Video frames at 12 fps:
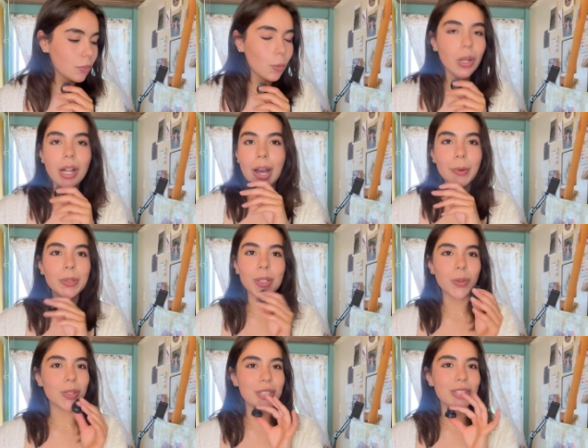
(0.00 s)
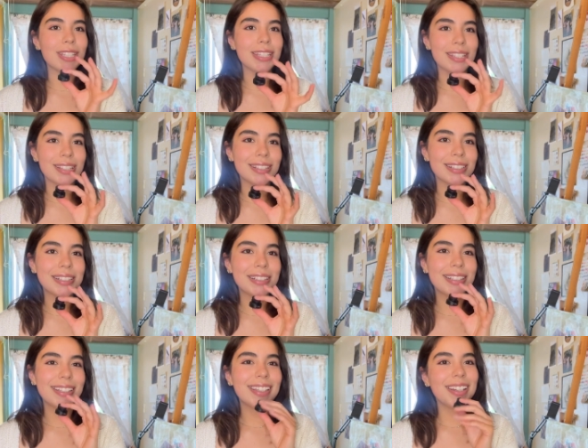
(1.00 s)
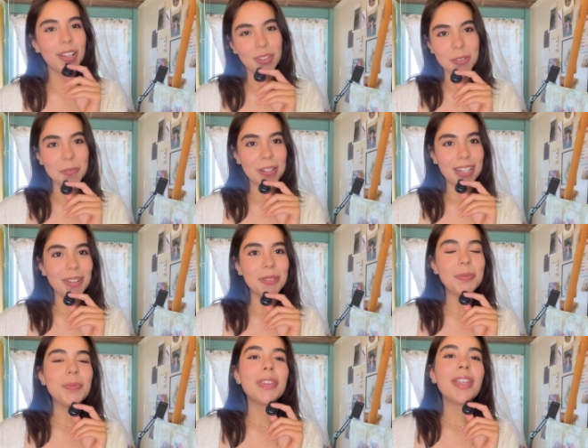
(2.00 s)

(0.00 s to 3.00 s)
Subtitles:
I will go into detail on the video.